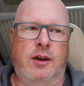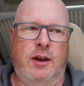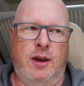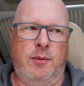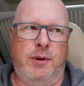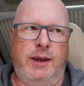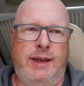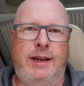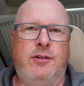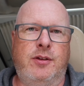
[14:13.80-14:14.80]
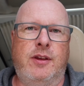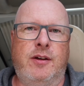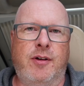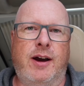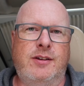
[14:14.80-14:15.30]
in each of the
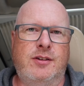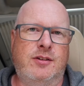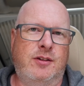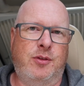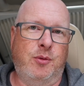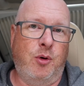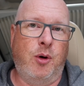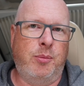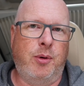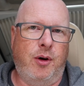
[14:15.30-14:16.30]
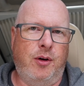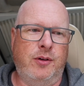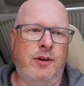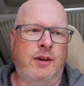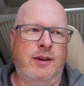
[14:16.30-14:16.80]
devices if they're all put
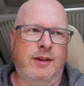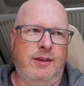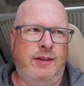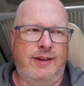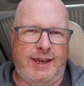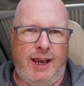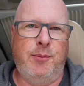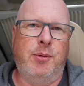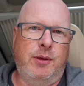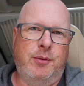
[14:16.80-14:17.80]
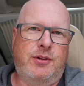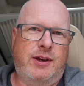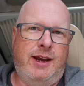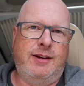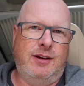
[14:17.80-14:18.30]
on, and the cable that was
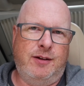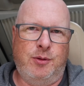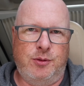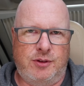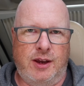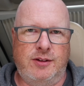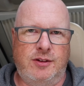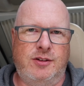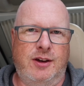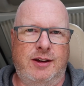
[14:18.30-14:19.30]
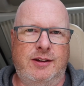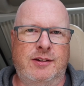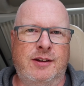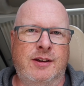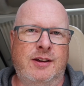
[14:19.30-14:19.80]
connected, if it was daisy
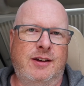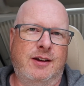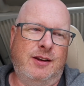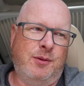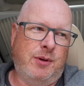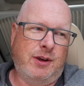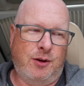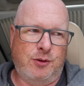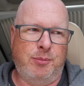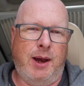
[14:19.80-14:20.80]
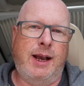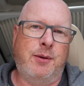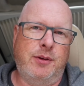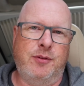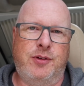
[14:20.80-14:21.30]
chained, the one that goes
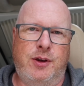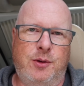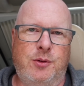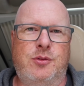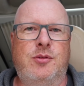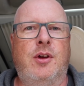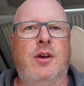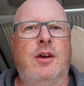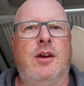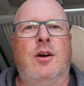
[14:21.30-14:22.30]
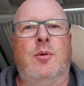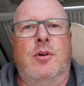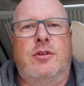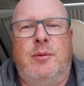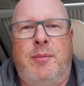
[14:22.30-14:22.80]
back with the fuse,
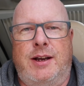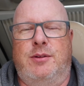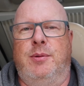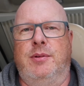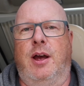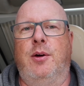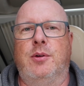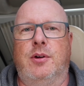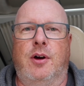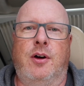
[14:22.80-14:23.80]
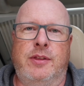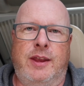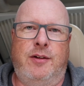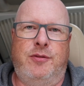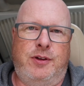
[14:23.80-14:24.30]
what's the maximum load on
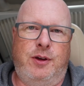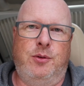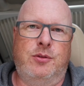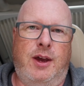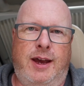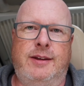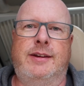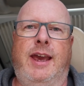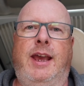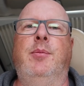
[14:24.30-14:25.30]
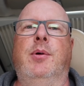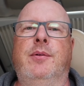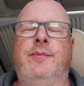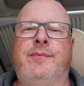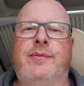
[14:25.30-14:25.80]
that fuse and
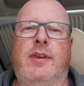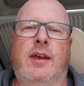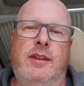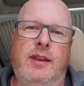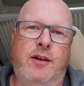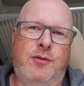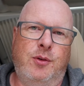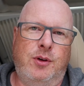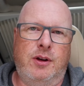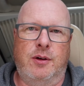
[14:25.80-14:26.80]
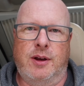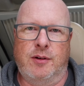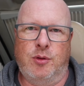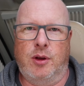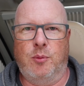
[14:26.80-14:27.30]
cable, and therefore, you know,
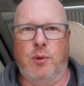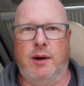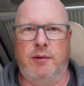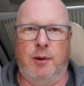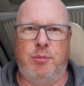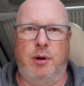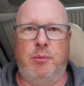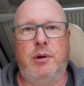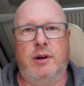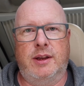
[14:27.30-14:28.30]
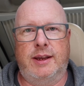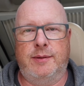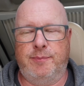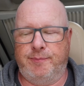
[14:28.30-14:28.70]
kind of like wire it appropriately.